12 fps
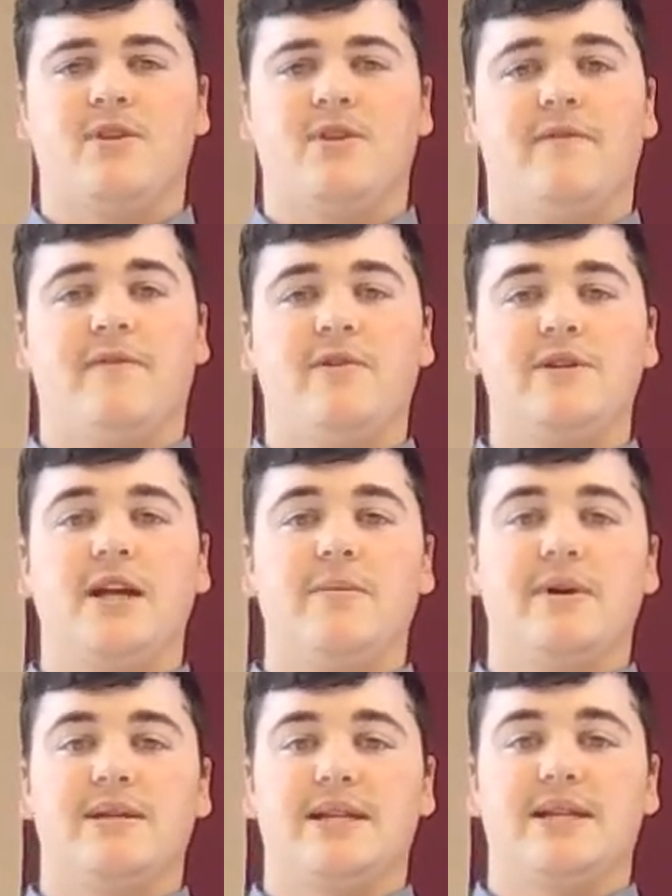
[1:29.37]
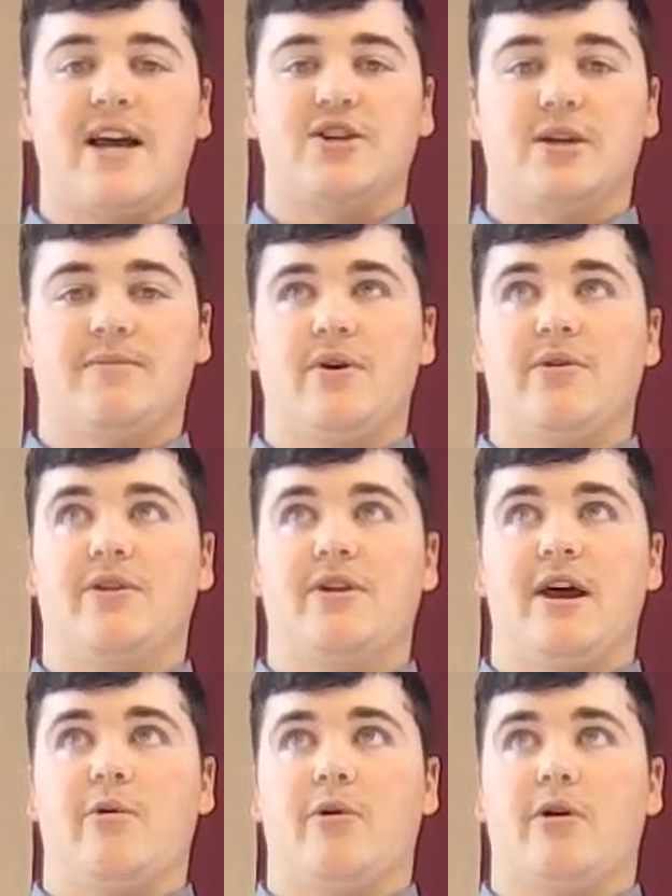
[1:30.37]
The first step is to actually build the
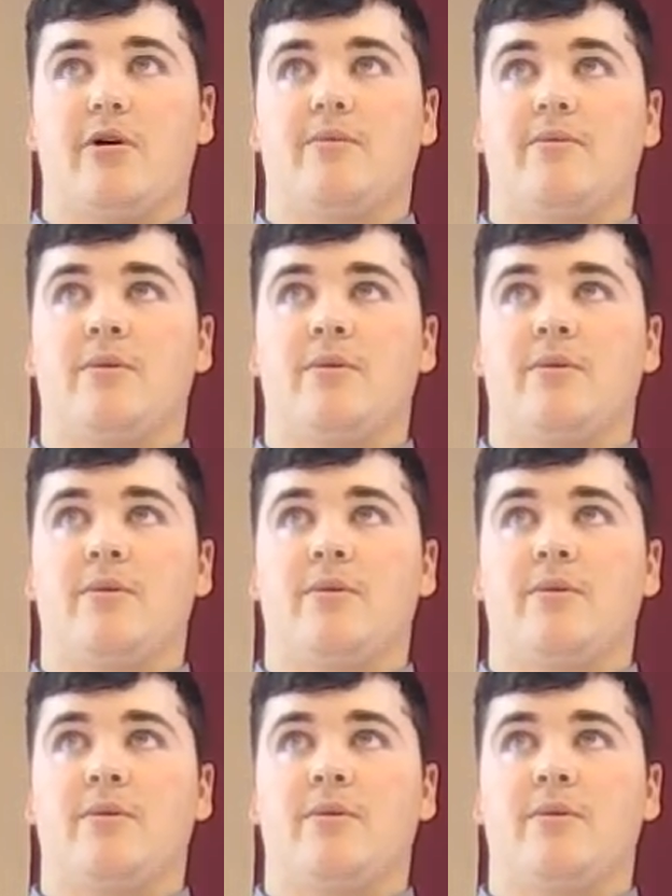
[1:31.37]
network.